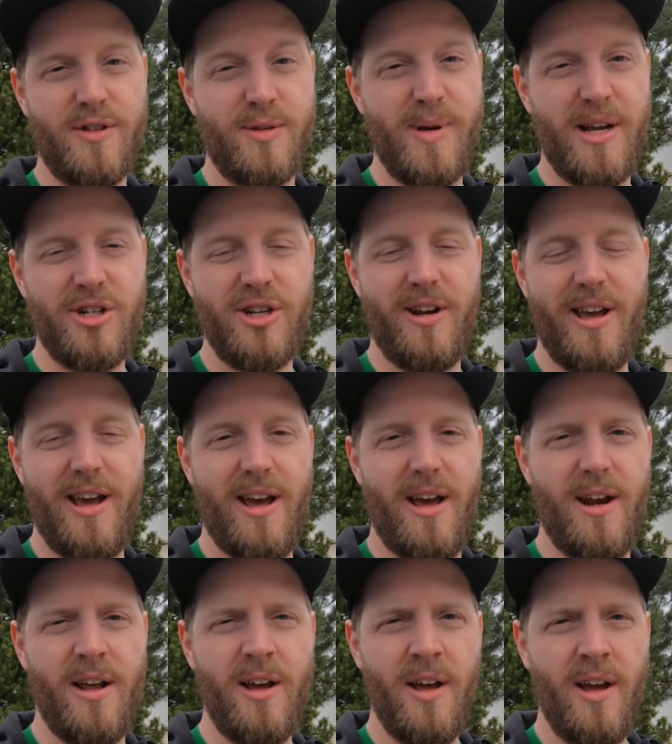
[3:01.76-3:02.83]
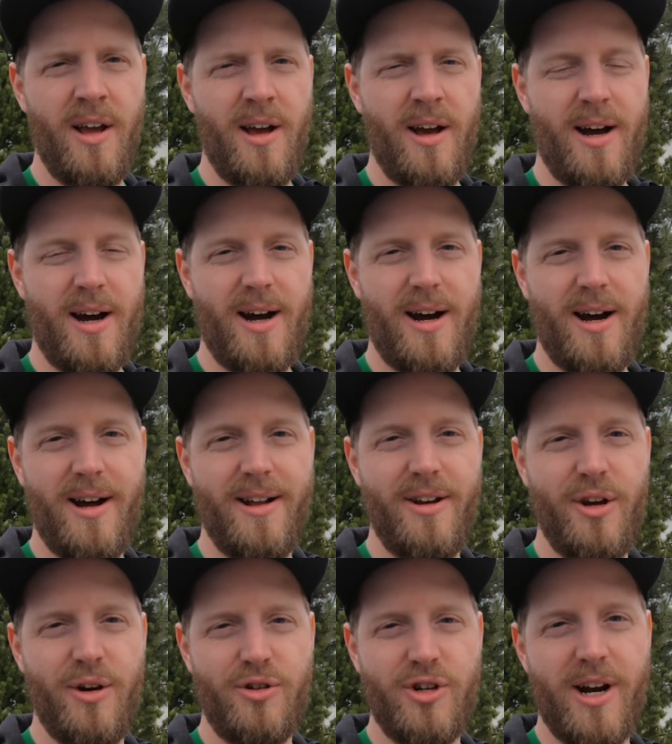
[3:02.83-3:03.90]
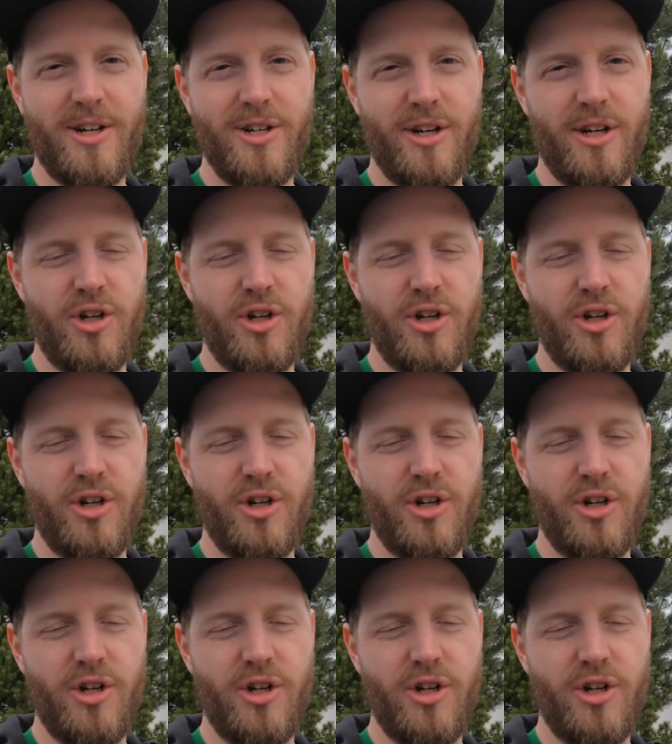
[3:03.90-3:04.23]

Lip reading: suspension and no traction